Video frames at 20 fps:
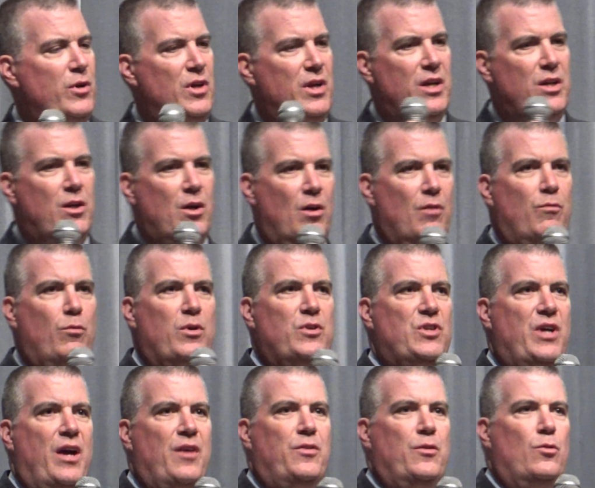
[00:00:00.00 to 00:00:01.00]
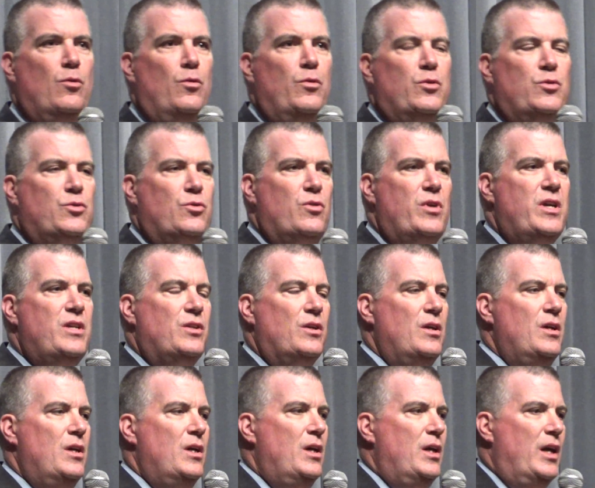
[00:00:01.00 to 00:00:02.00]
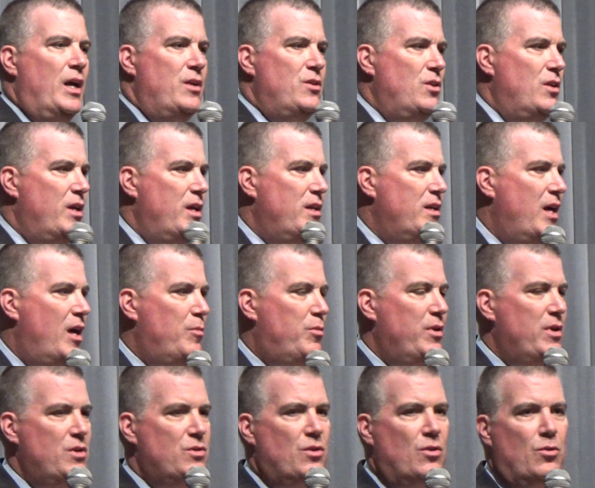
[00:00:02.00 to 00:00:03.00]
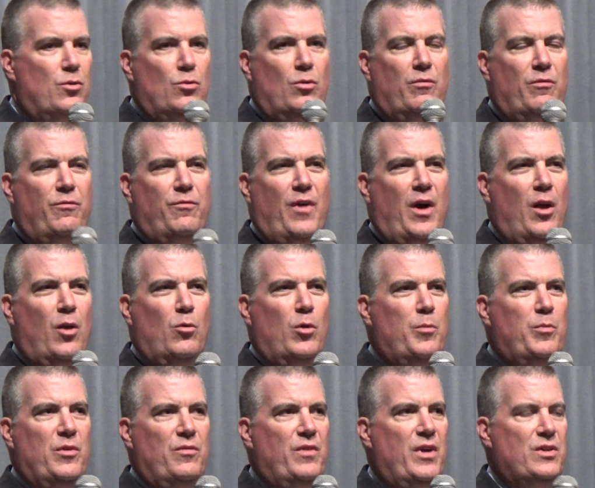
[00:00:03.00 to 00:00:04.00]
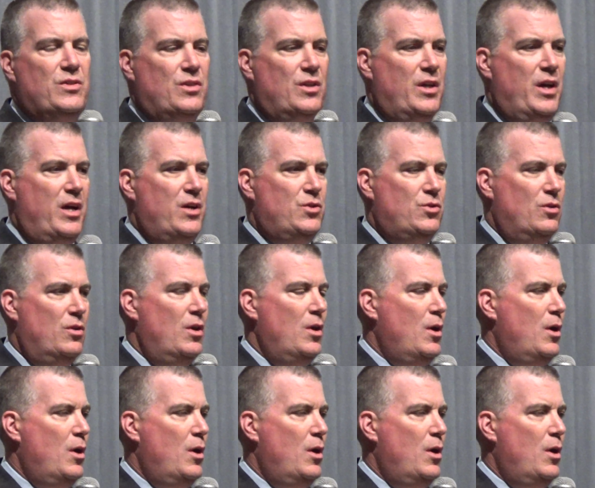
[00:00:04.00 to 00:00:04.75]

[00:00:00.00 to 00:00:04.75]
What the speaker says: You need coverage out there on the street, and you need deputies that are doing follow-up investigation.